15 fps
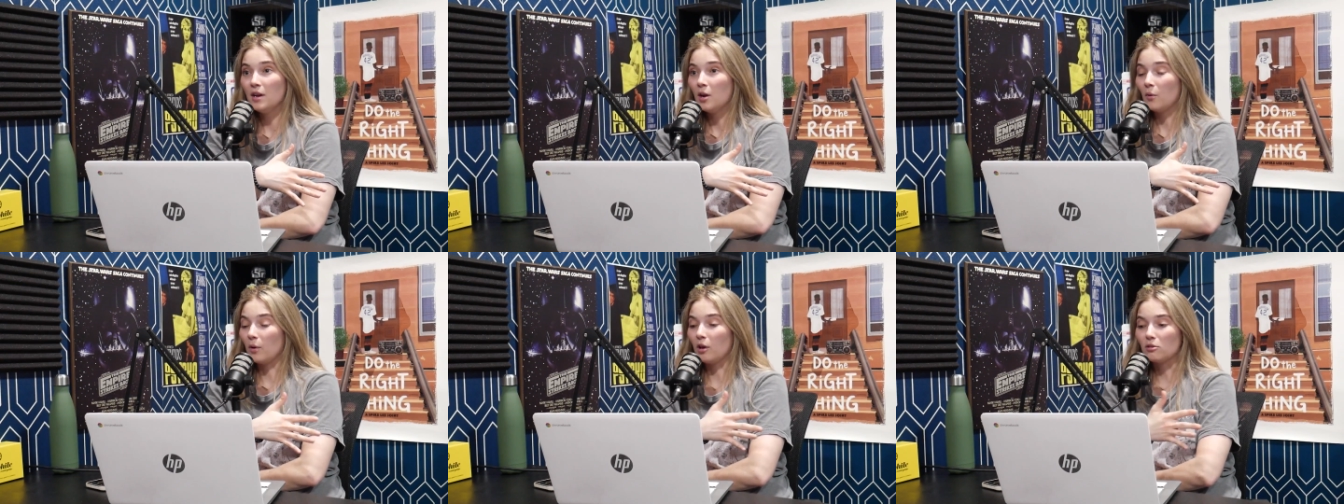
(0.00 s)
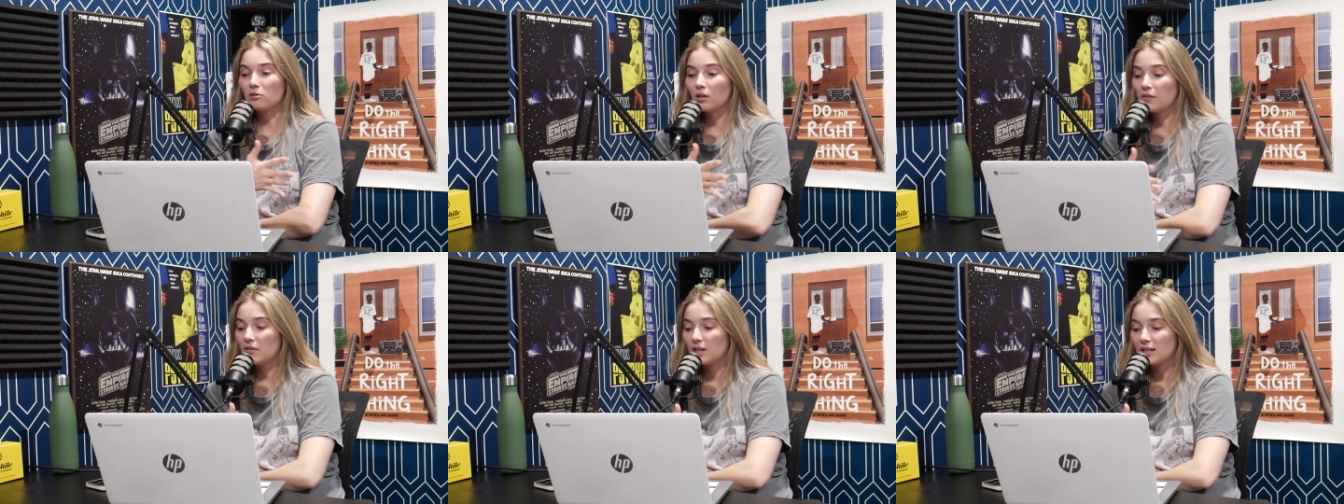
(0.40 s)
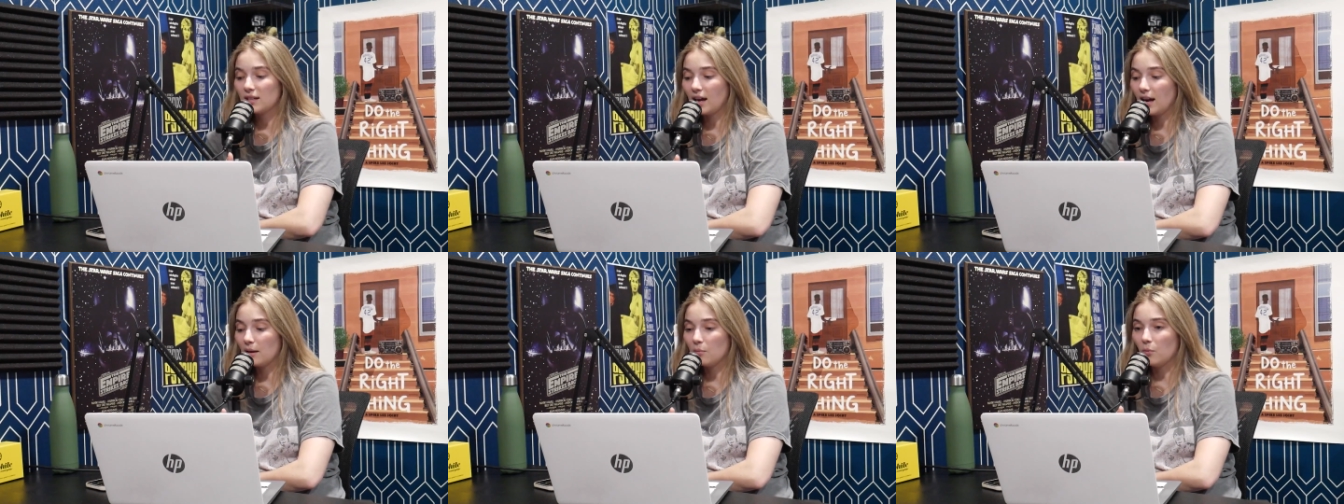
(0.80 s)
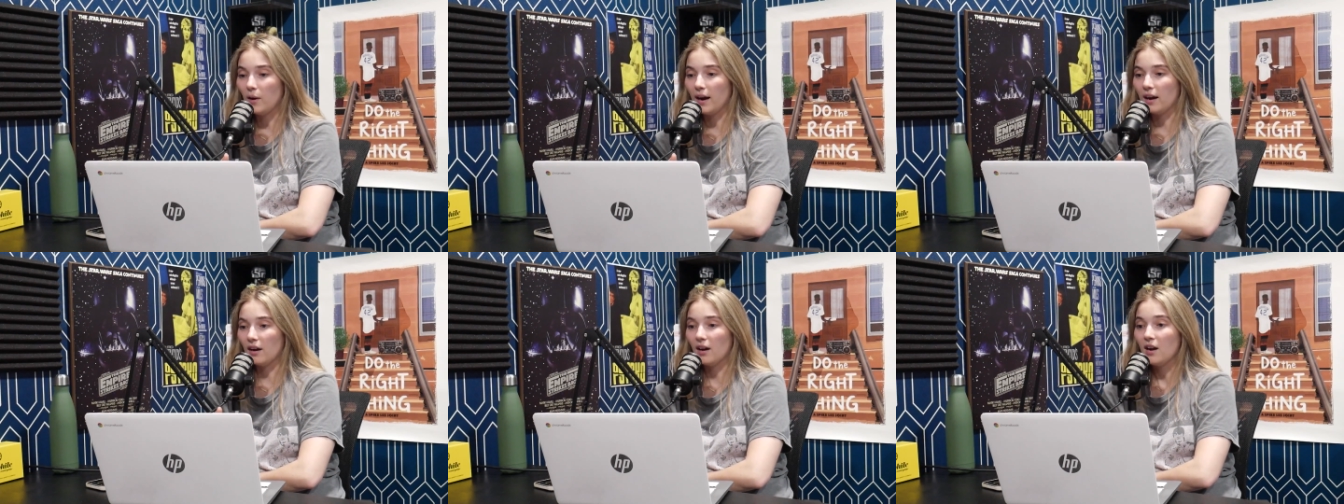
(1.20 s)
We also live at a time
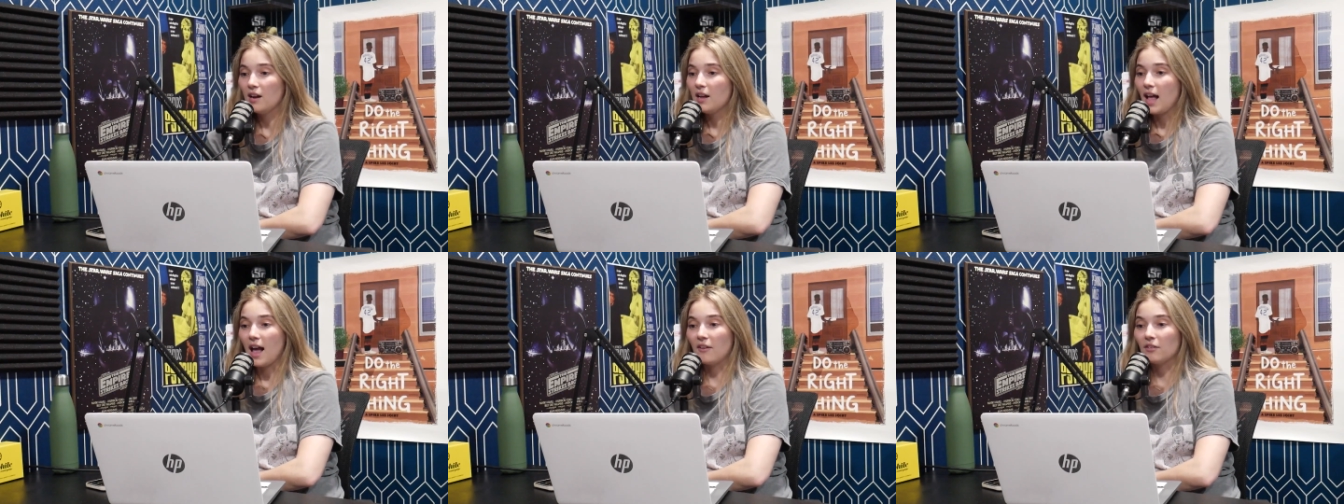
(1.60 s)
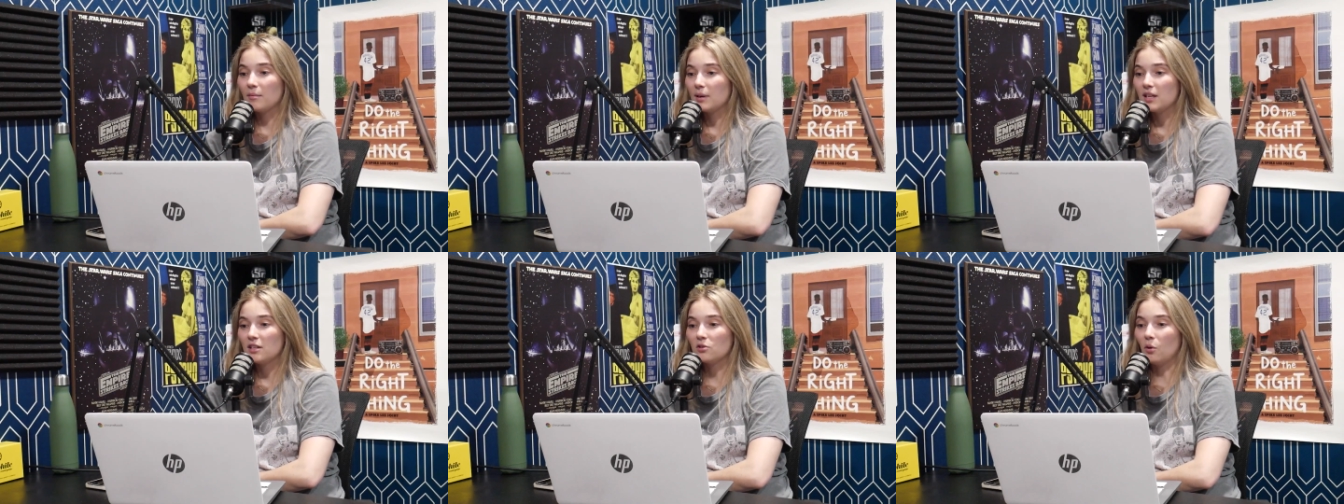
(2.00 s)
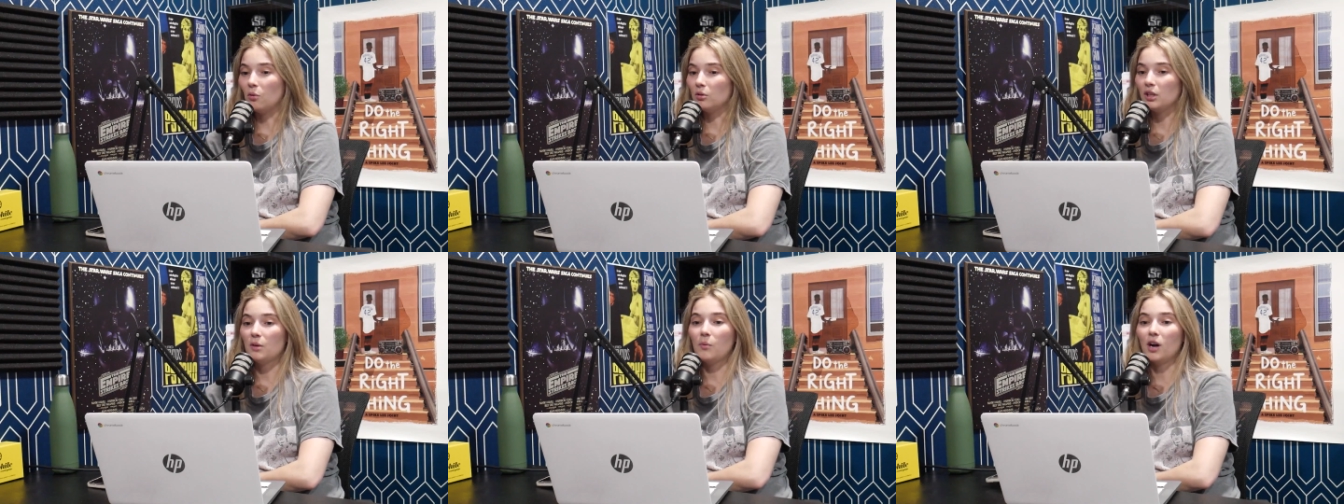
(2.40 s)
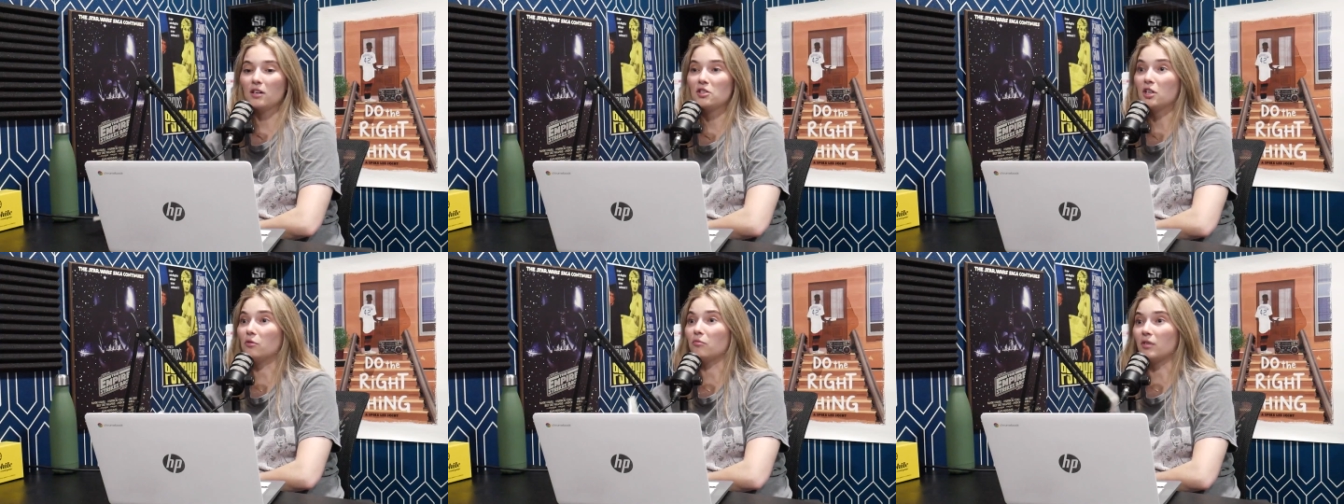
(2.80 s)
where everybody is only
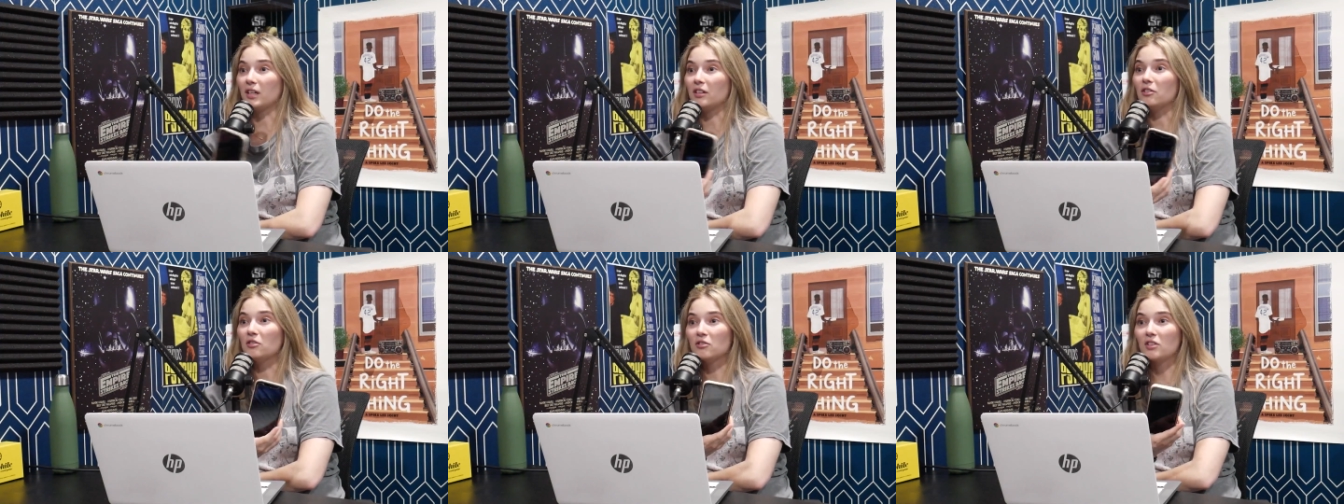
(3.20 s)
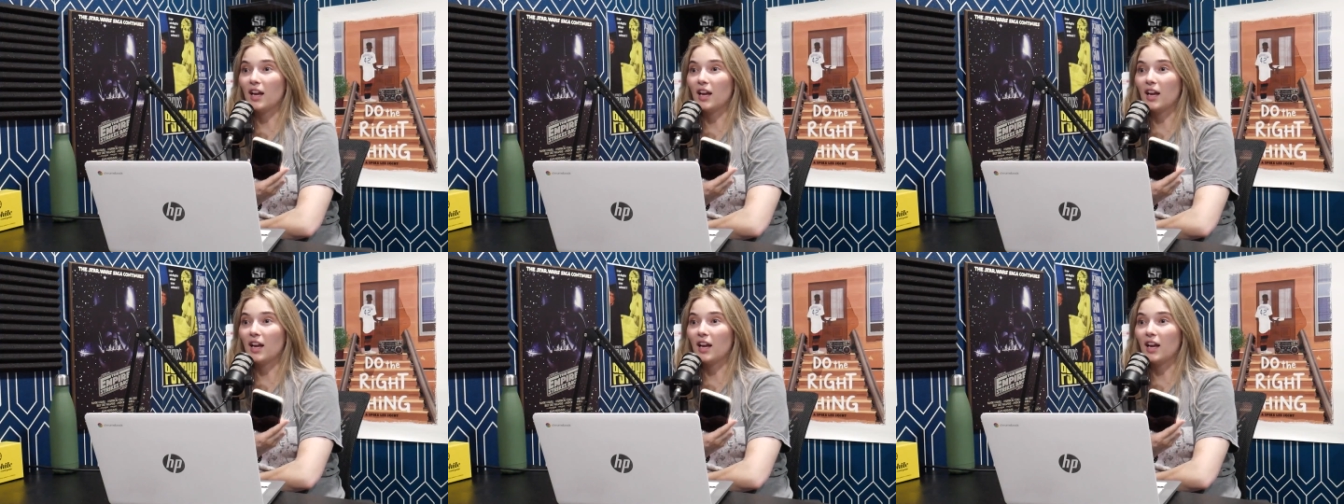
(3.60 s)
watching reels,